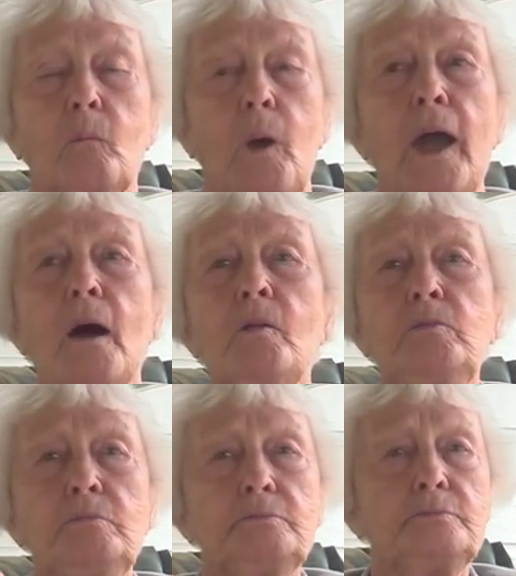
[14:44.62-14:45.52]
Well,
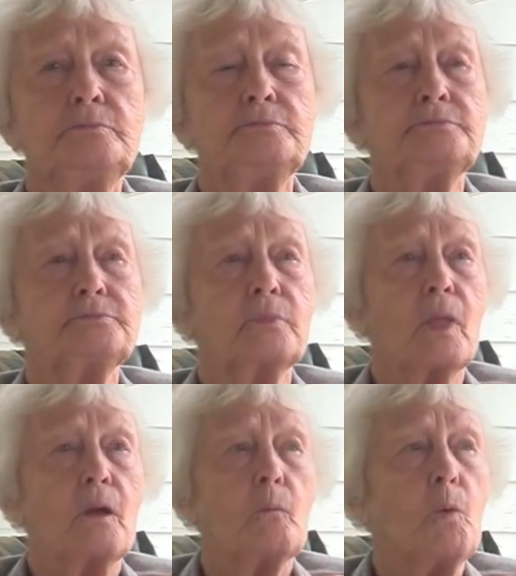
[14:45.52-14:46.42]

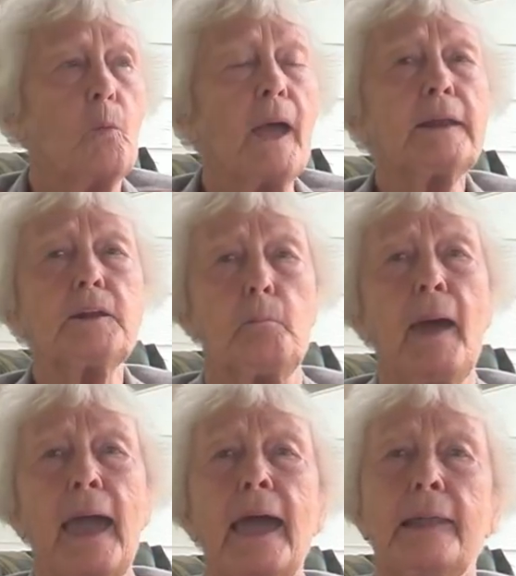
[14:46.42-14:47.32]
we went to
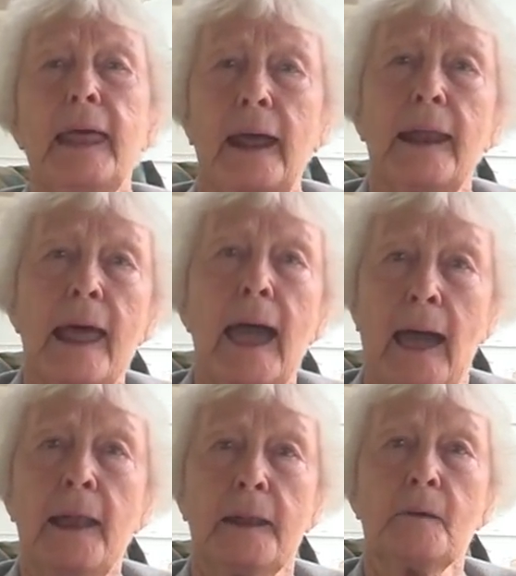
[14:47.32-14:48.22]
bed that
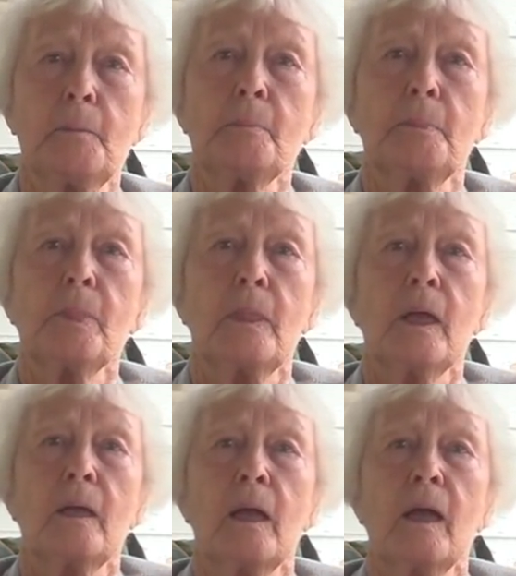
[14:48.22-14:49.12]
night,
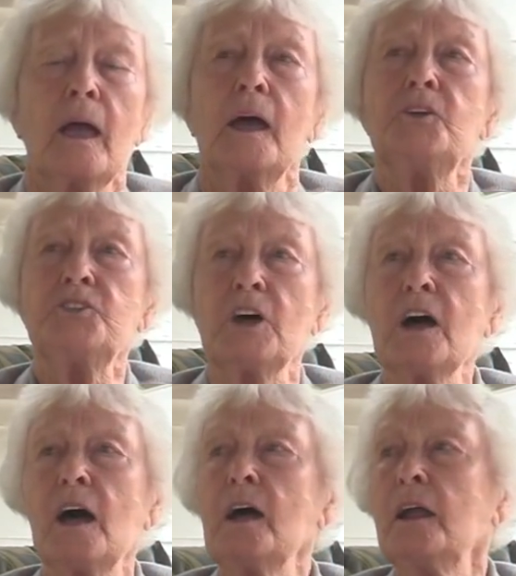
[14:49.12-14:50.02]
and
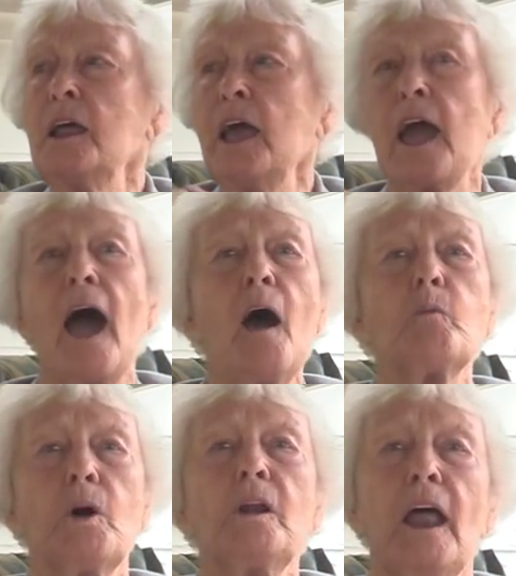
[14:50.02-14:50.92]
son, I
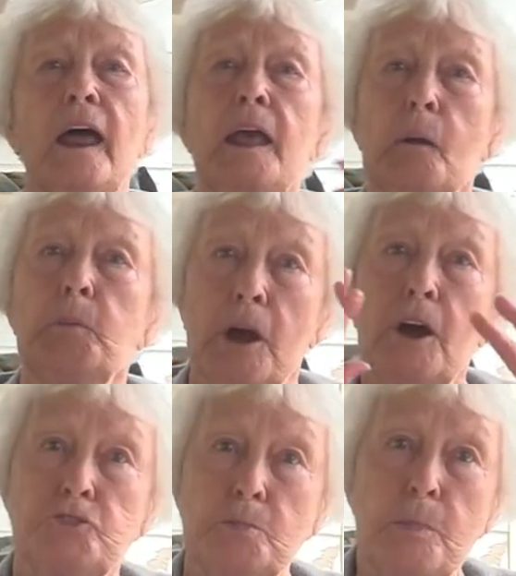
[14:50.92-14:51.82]
wouldn't let him
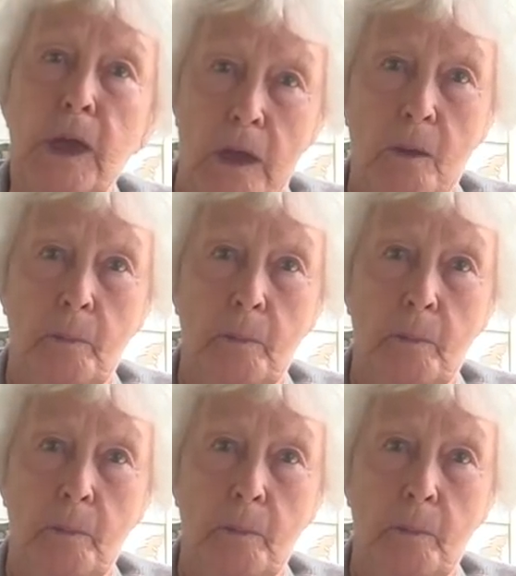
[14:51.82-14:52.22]
touch me.